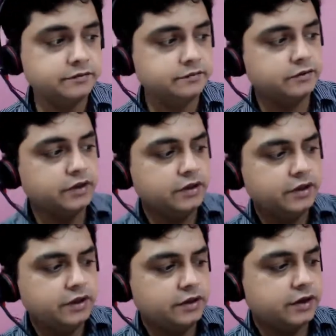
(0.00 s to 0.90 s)
Okay,
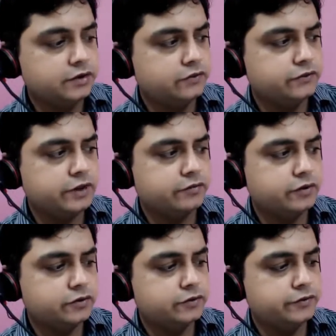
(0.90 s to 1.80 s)
right now we have got
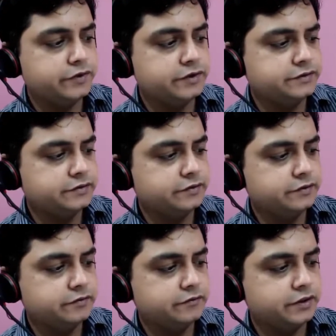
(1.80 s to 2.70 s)
2 events
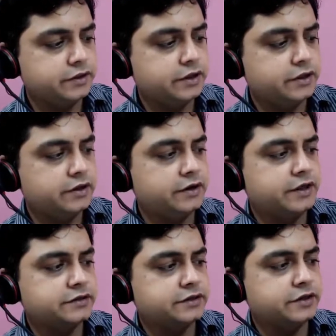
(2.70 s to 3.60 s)
with the
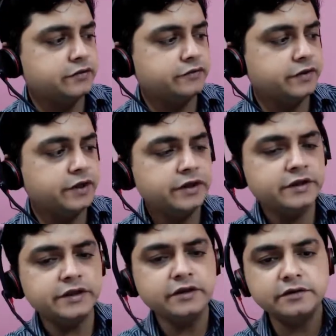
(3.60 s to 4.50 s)
intensity of 8
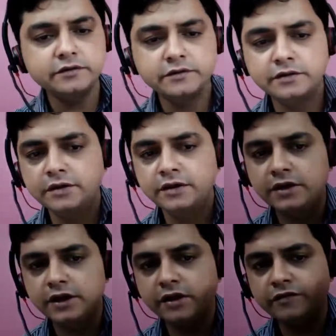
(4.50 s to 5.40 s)
here.
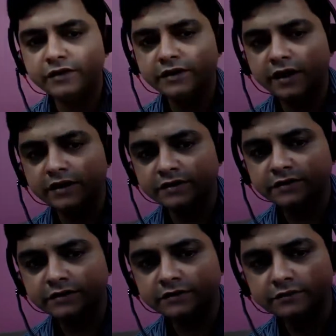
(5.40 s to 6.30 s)
Everything else
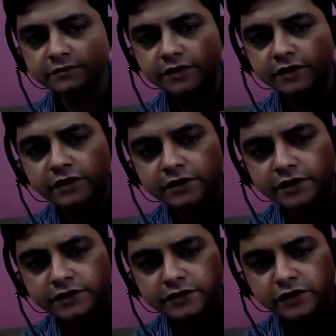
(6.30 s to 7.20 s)
is okay,
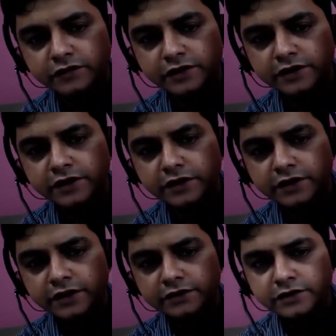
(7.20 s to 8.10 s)
intensity of 8 here,
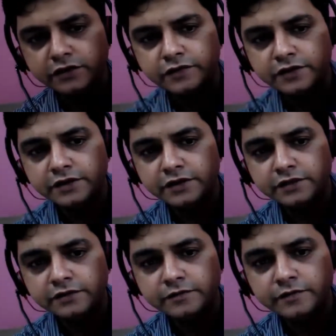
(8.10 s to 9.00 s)
intensity of 8 here.
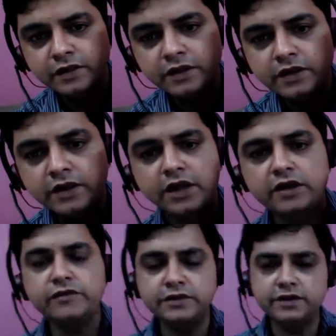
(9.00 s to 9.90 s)

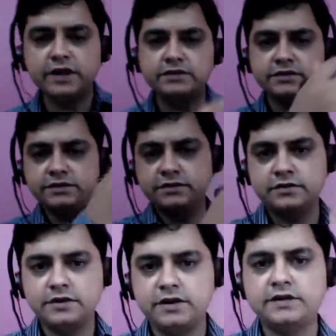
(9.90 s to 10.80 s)
Everything else is
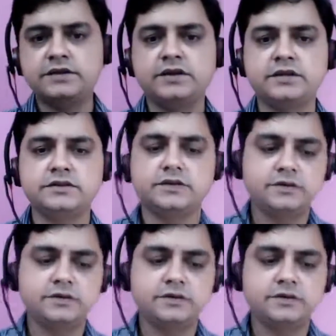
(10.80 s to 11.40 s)
less intensity.